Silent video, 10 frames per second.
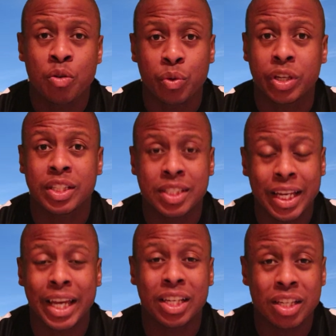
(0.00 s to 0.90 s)
We can
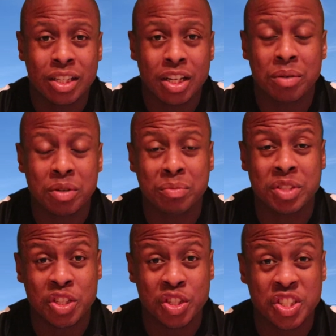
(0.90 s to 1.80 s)
take cup
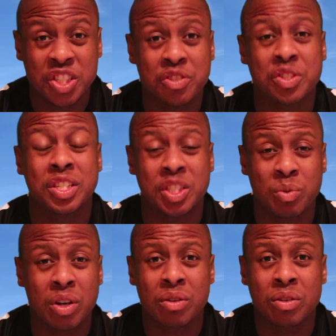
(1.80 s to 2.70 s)
competition seriously as
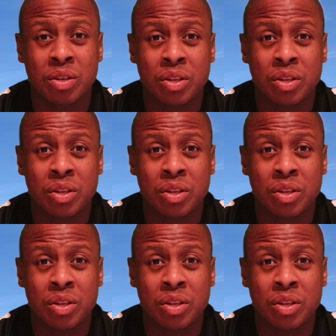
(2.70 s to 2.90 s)
well.